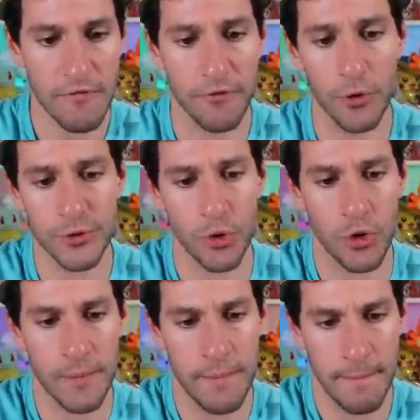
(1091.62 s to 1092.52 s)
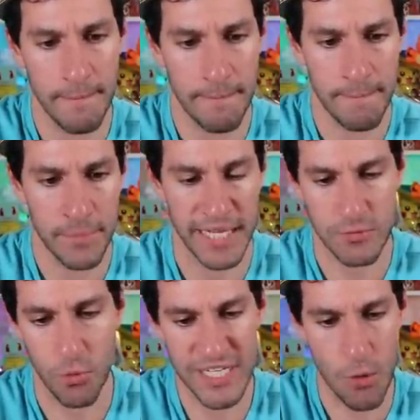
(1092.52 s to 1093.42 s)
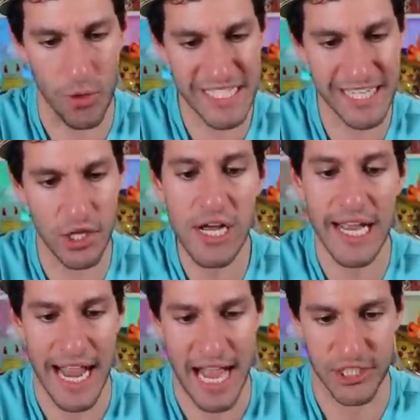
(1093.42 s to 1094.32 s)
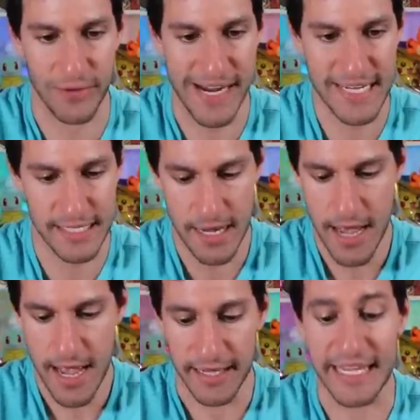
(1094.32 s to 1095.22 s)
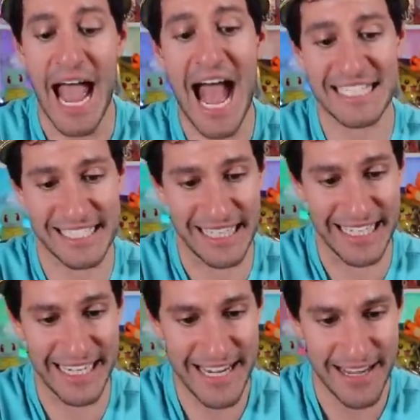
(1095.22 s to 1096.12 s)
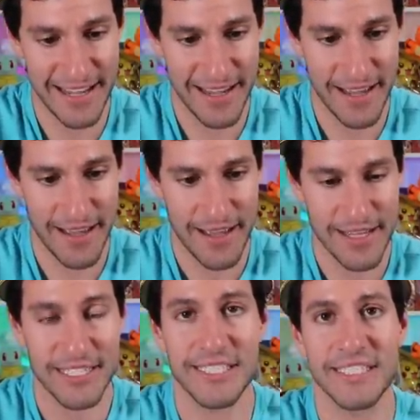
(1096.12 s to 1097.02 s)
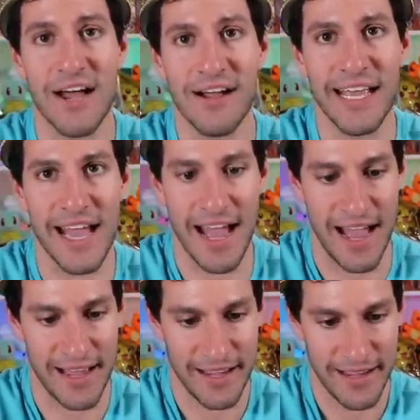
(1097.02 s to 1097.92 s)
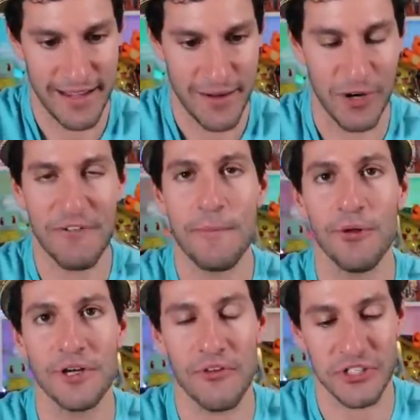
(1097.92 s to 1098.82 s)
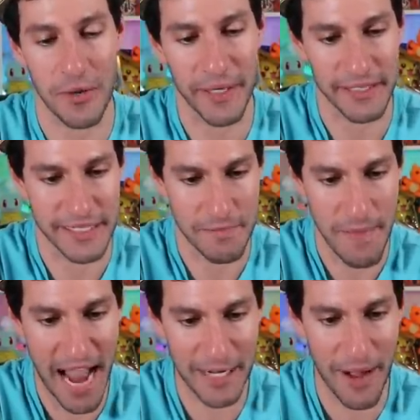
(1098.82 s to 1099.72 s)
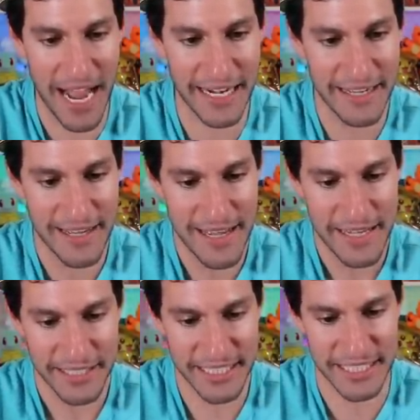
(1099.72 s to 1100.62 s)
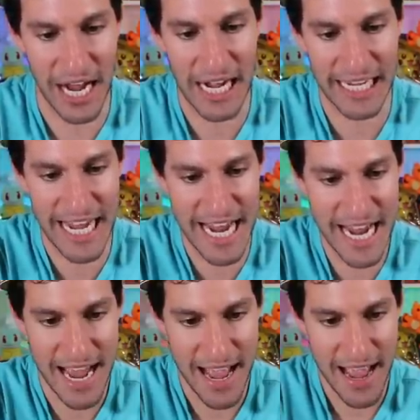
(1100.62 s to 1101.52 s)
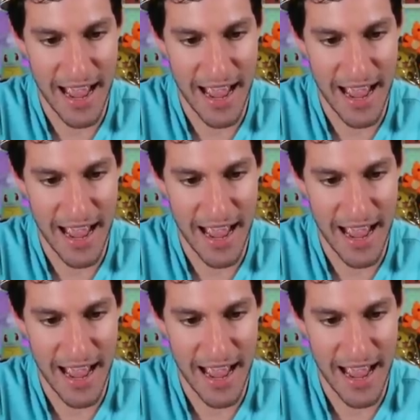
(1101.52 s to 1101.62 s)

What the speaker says: Voltorb, like what is he looking at? Trees? Ghastly, Stunky. What if we pull another Charmeleon? Magnemite, Stunky,